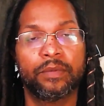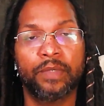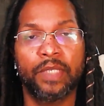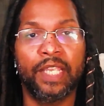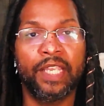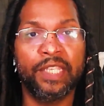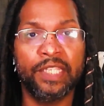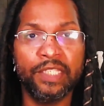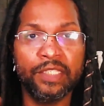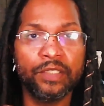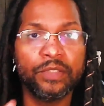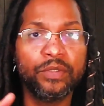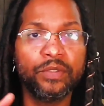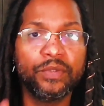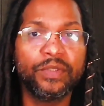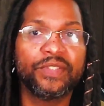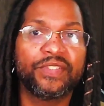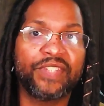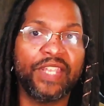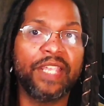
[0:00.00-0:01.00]
And he could do
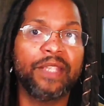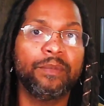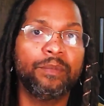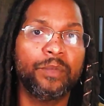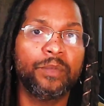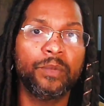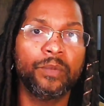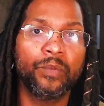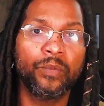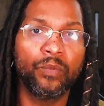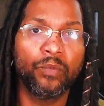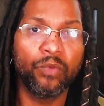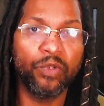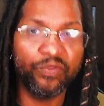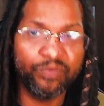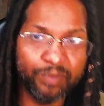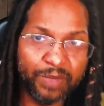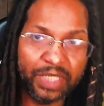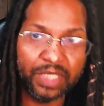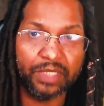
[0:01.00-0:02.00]
the same
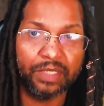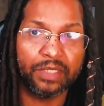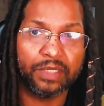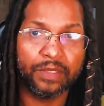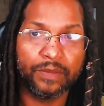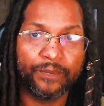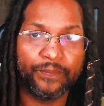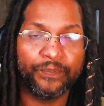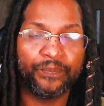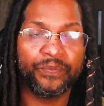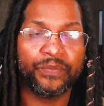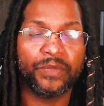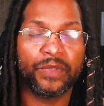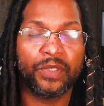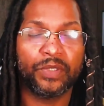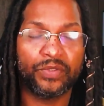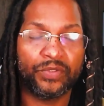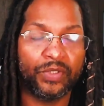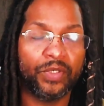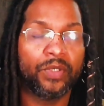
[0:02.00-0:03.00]
with me.
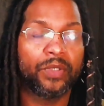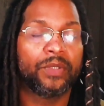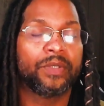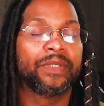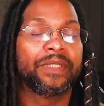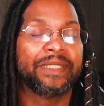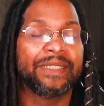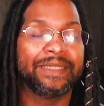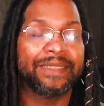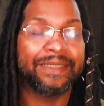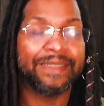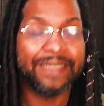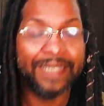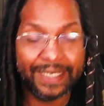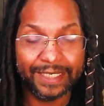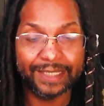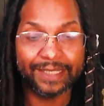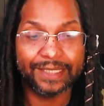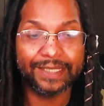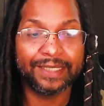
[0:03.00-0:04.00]
So
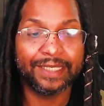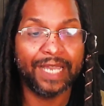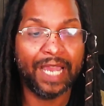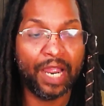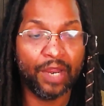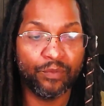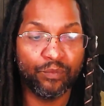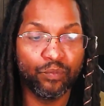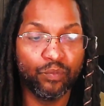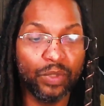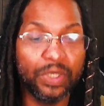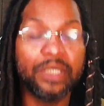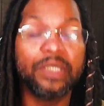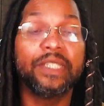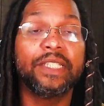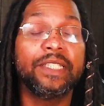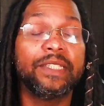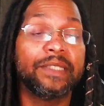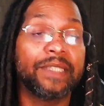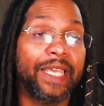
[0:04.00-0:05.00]
yeah, I
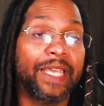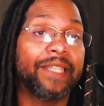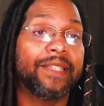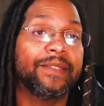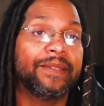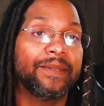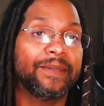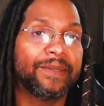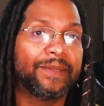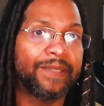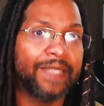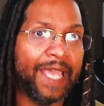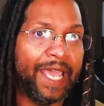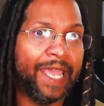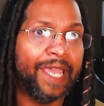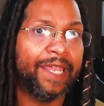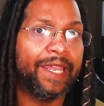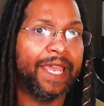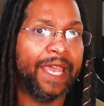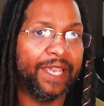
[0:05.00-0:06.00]
really like
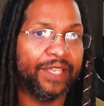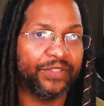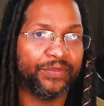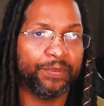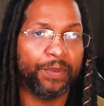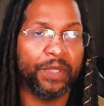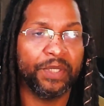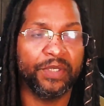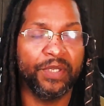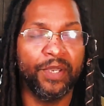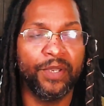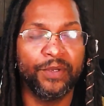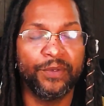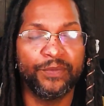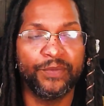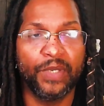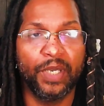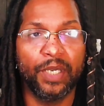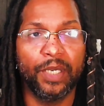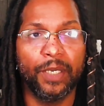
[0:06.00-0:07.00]
that aspect
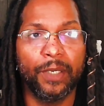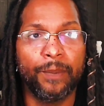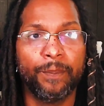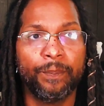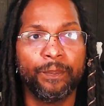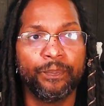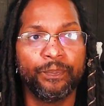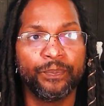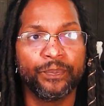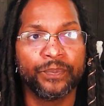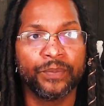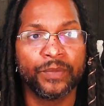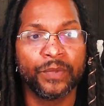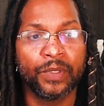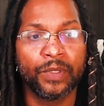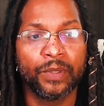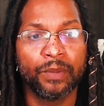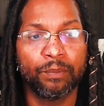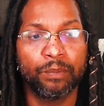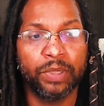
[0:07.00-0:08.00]
of uh,
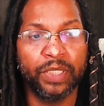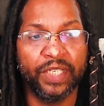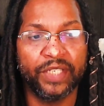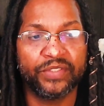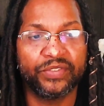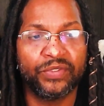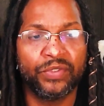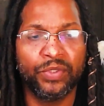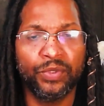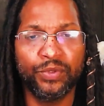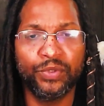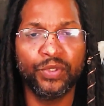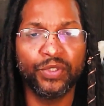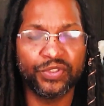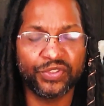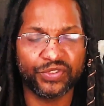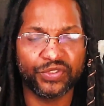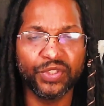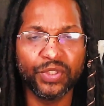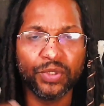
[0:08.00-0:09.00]
Plex too. You
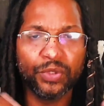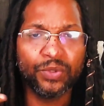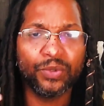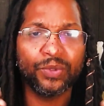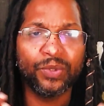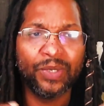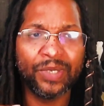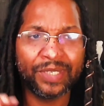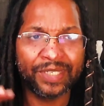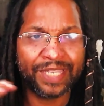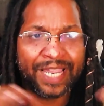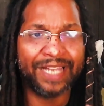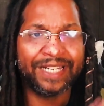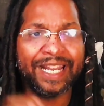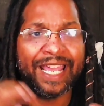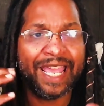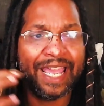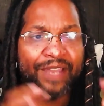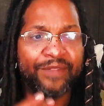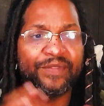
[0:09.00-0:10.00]
still kind
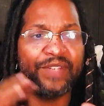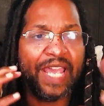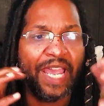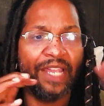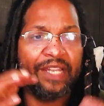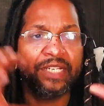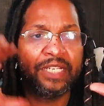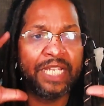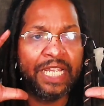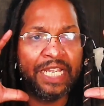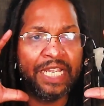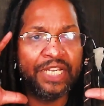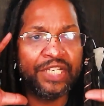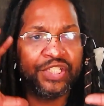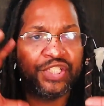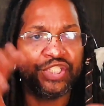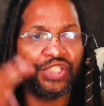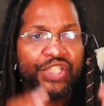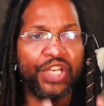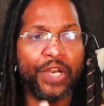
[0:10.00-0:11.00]
of have that
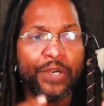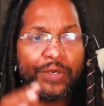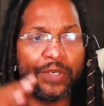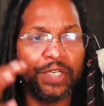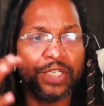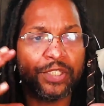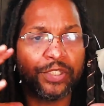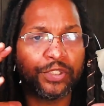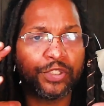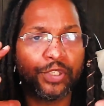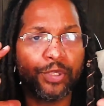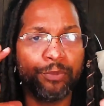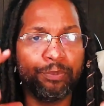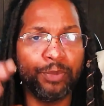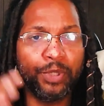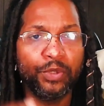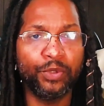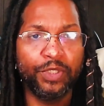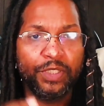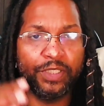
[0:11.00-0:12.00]
sharing
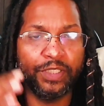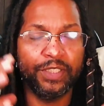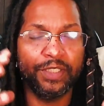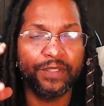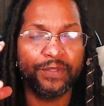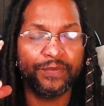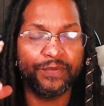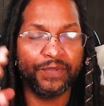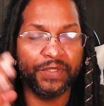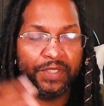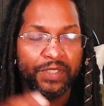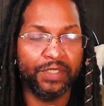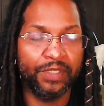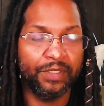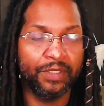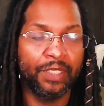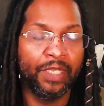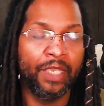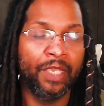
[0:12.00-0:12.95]
community thing.